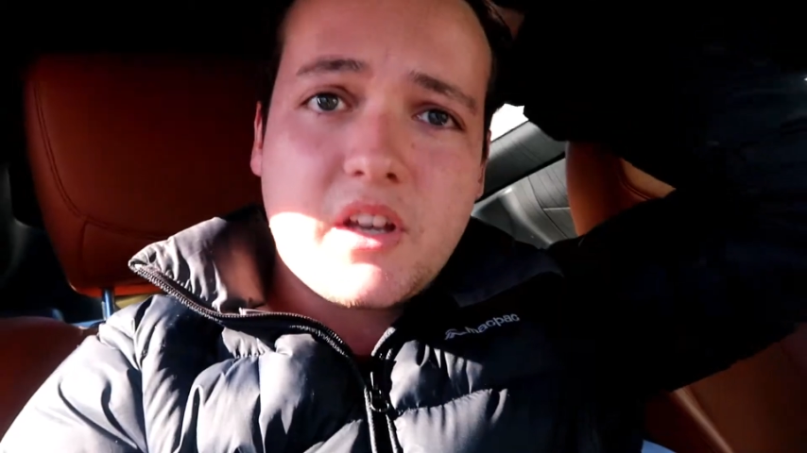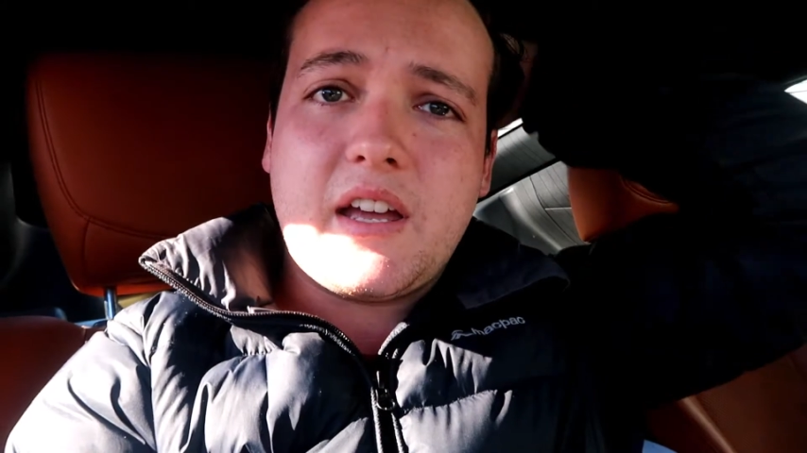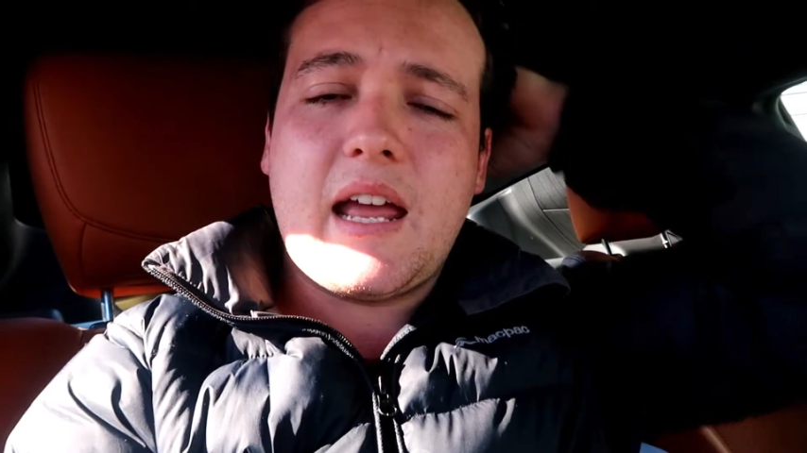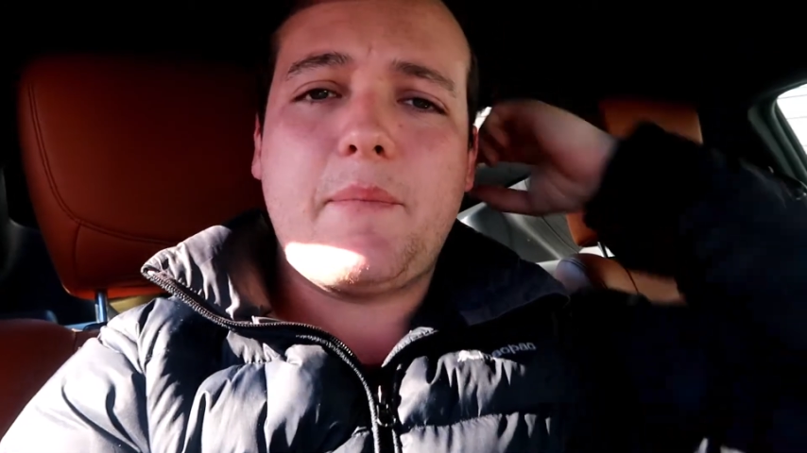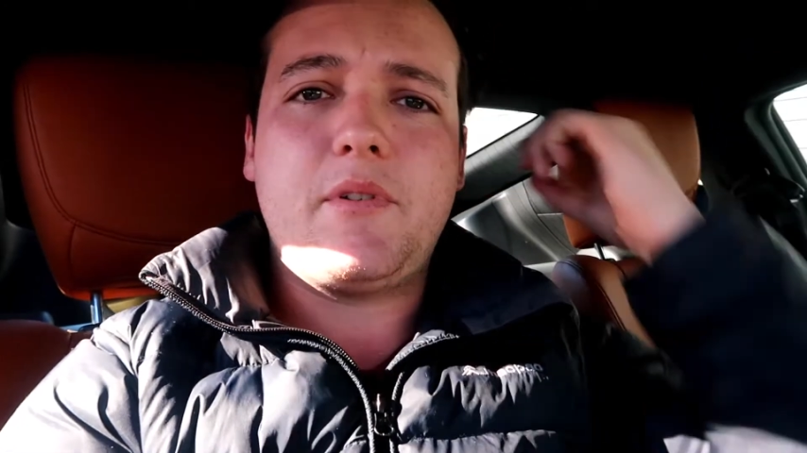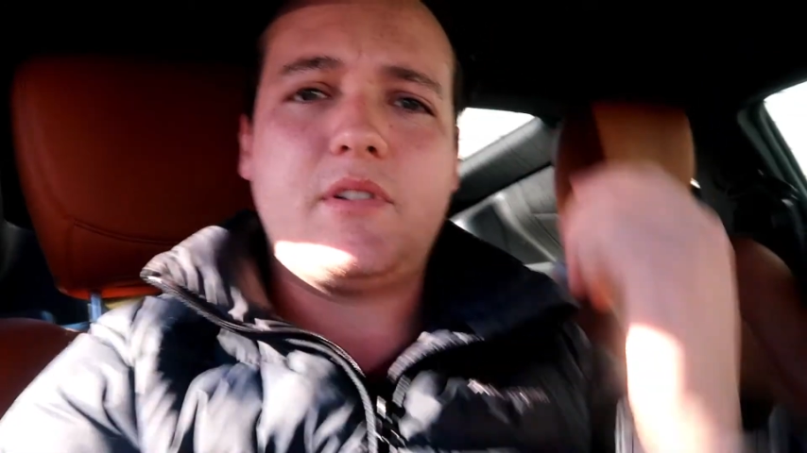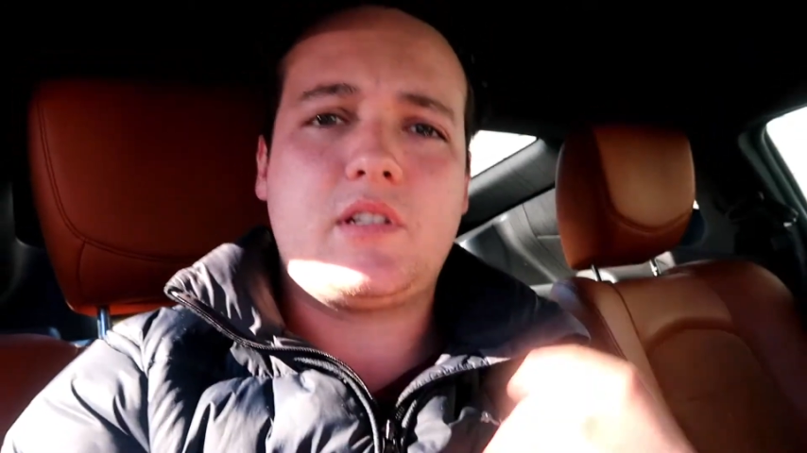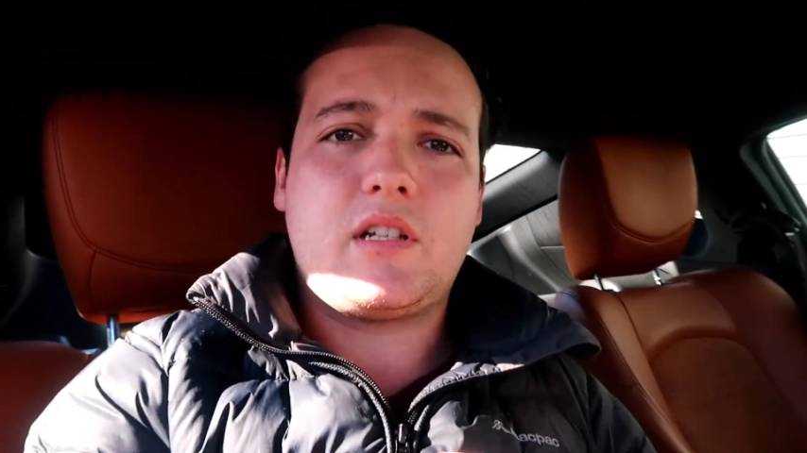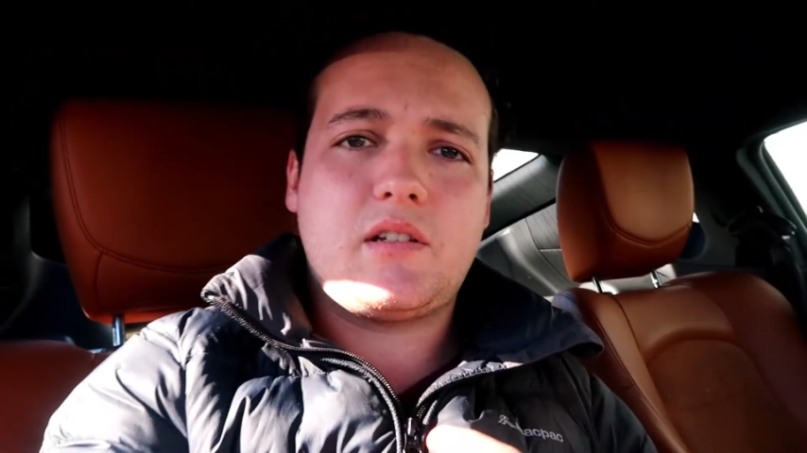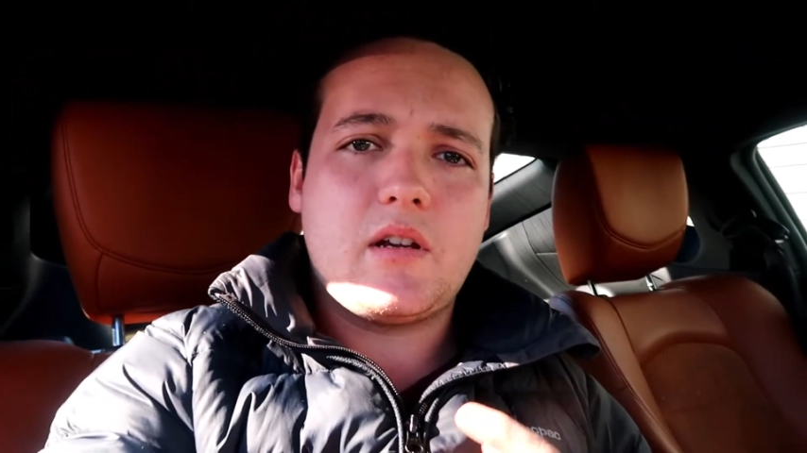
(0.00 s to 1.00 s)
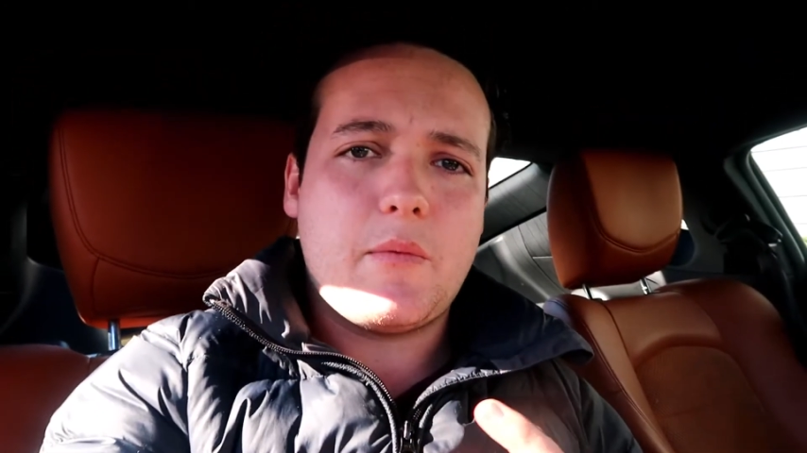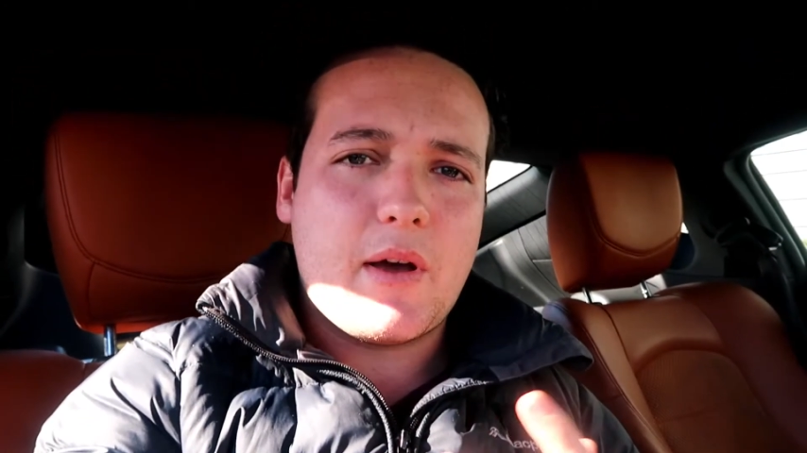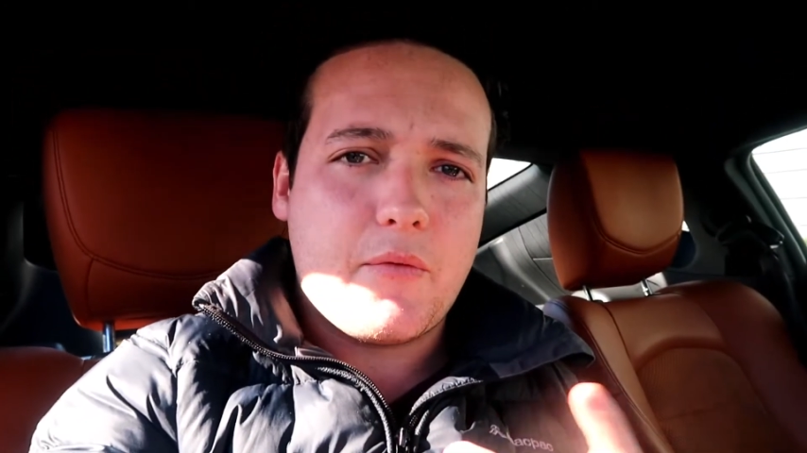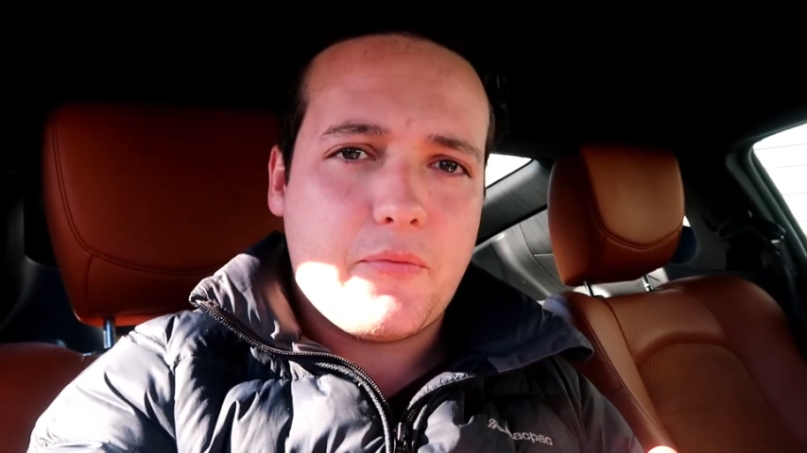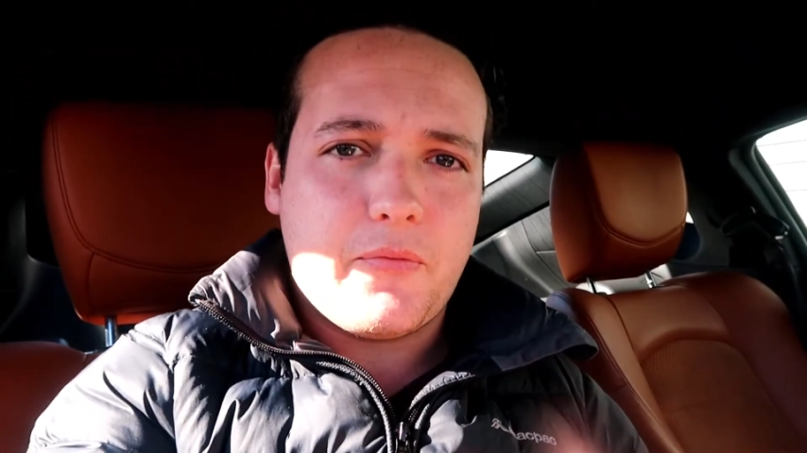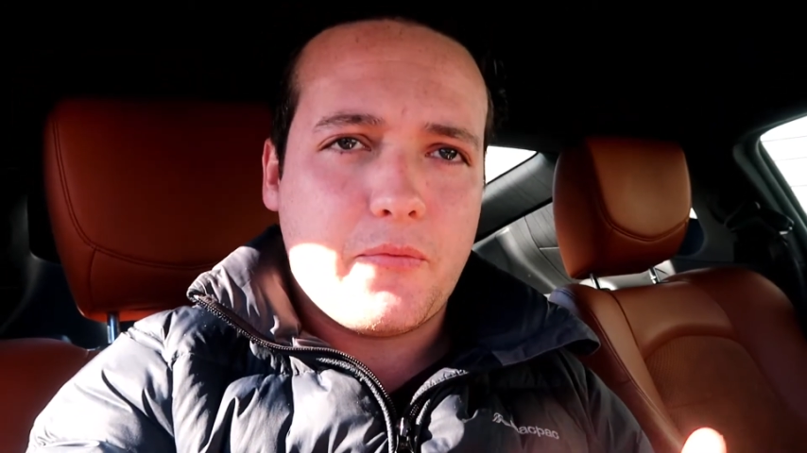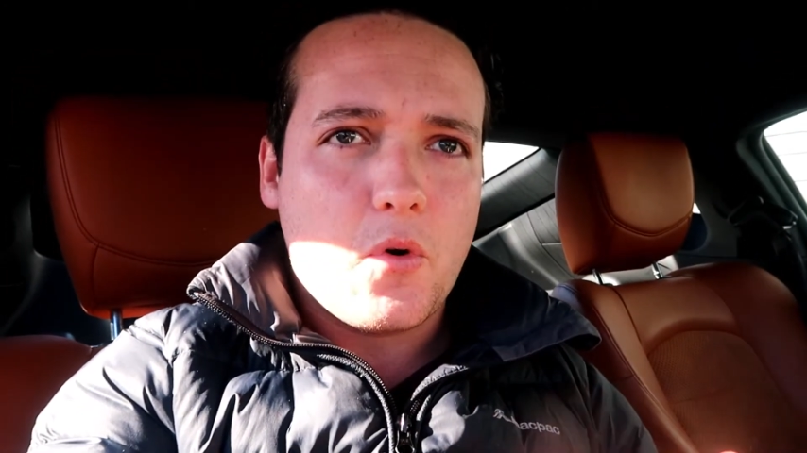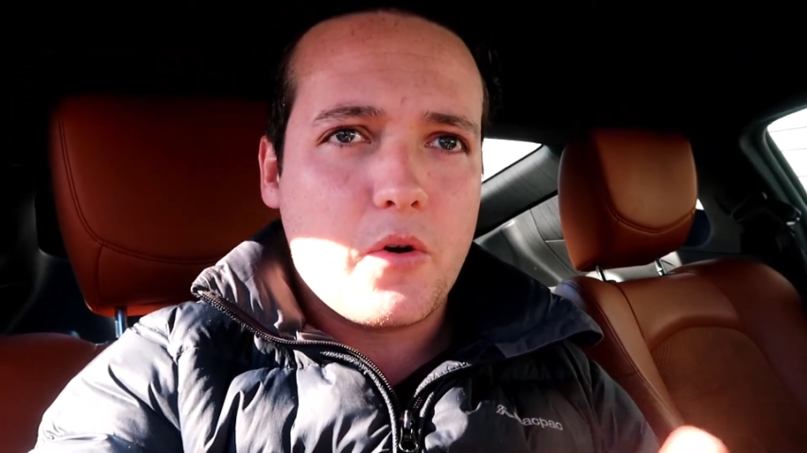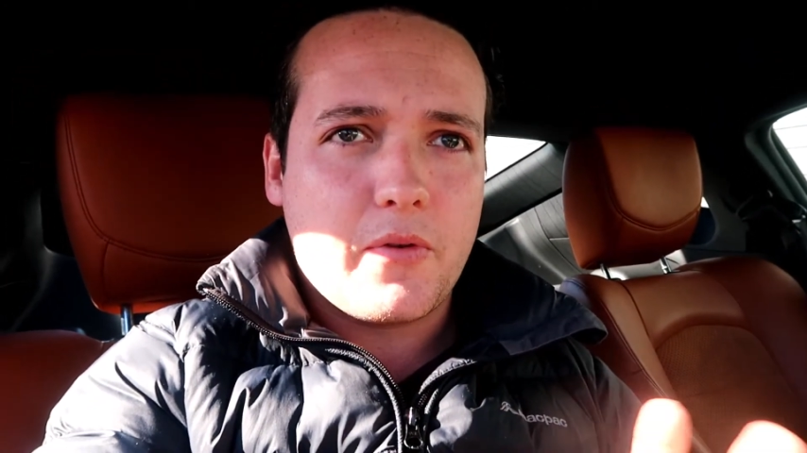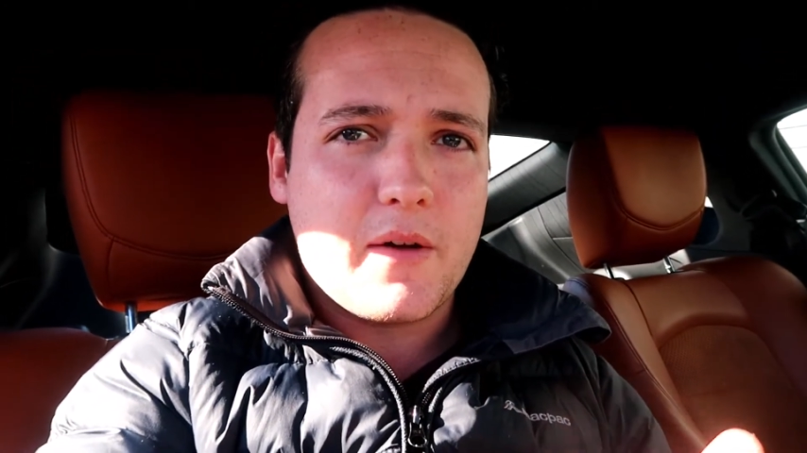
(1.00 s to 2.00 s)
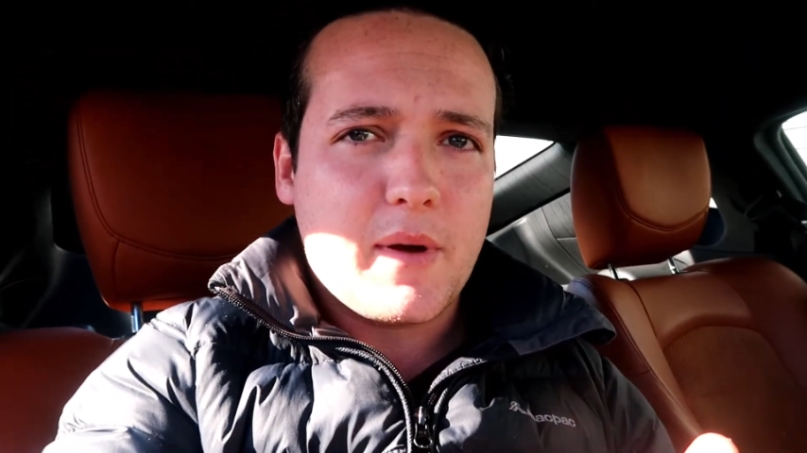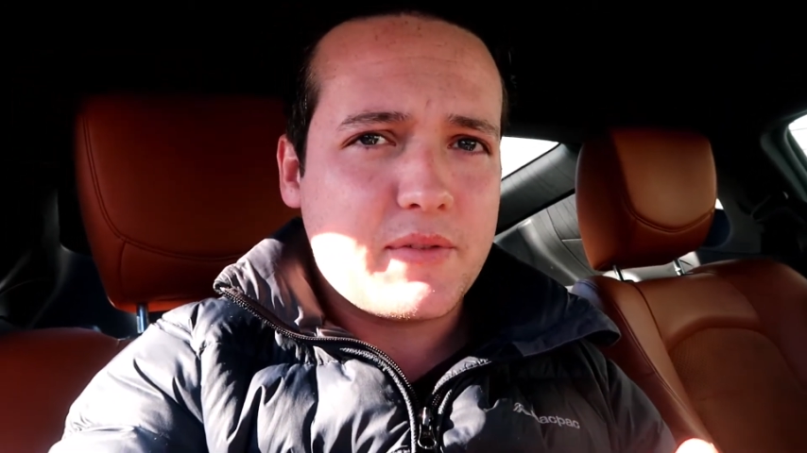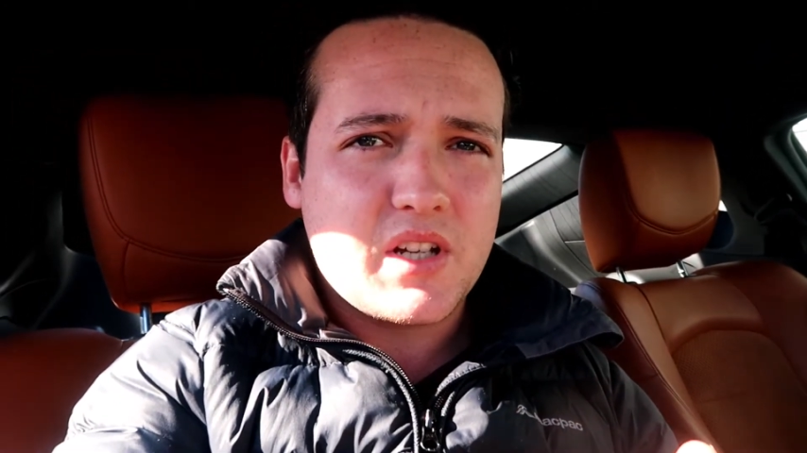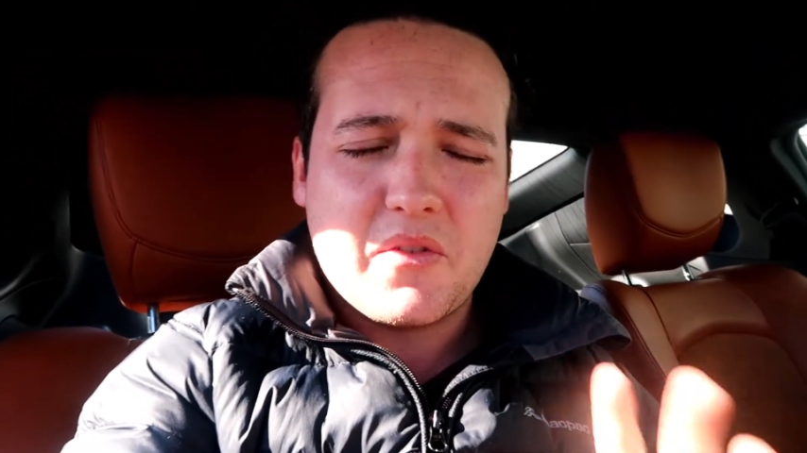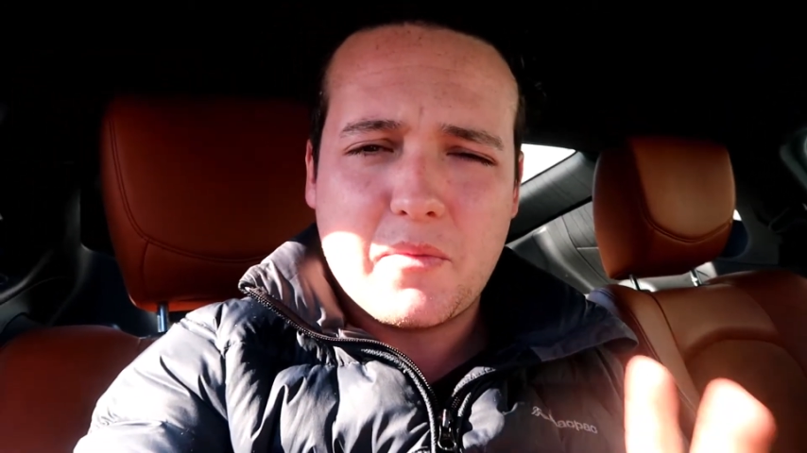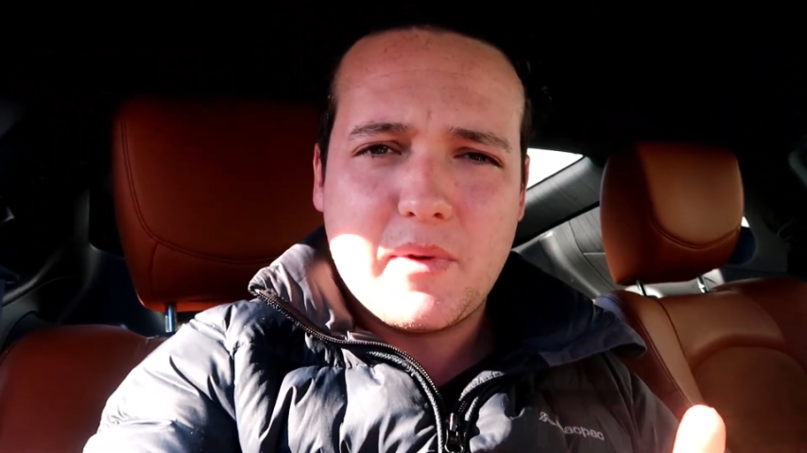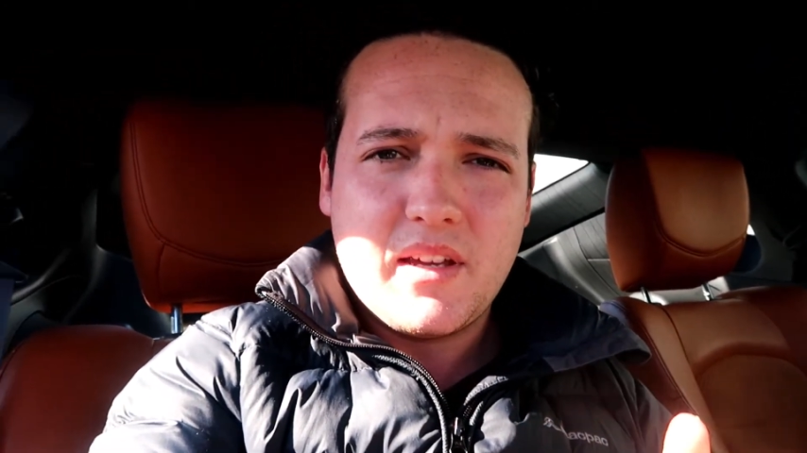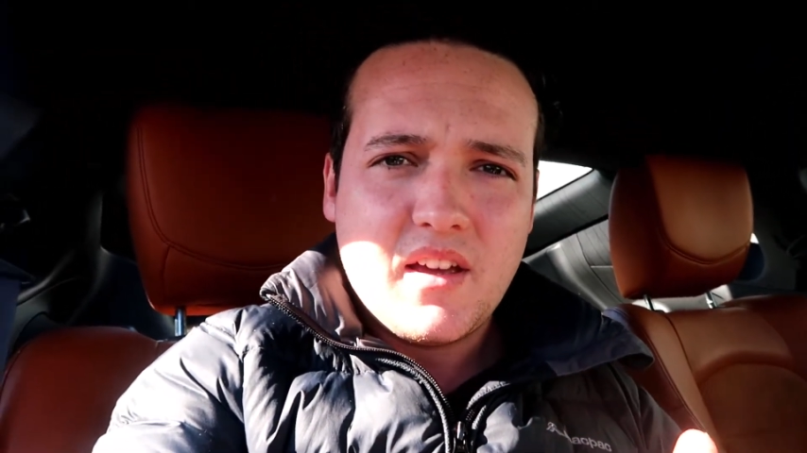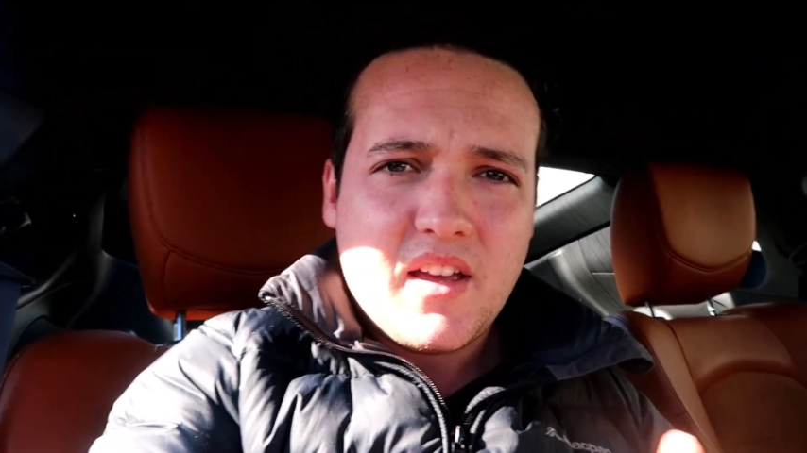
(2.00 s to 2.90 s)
it happened about 4 or 5 months ago for me.